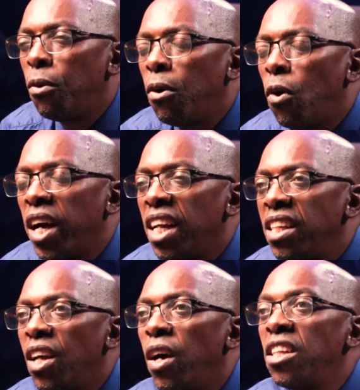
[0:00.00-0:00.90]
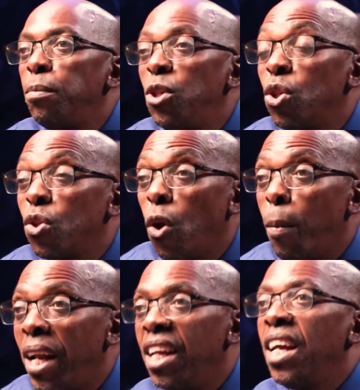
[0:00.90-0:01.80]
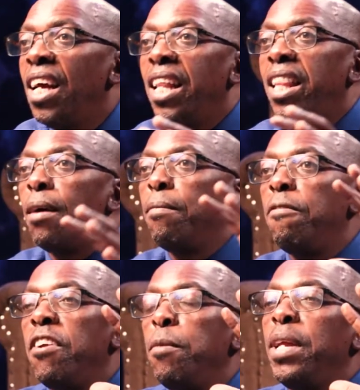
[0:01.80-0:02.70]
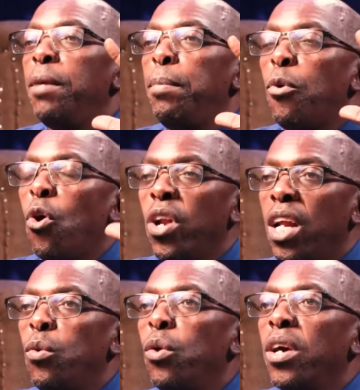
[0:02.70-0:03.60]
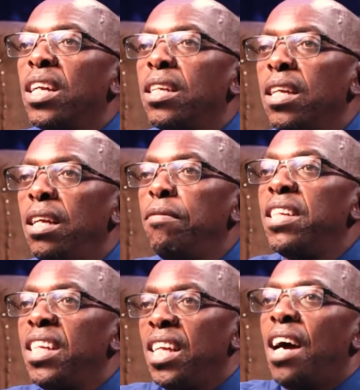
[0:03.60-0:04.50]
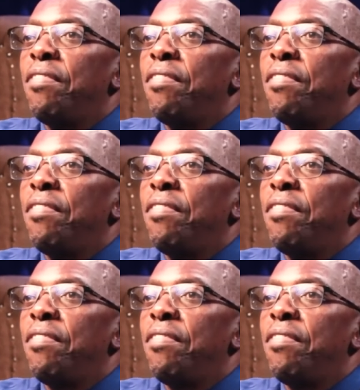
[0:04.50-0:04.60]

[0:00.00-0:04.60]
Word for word: or organizing exhibitions globally there are very many people online who are looking at investing in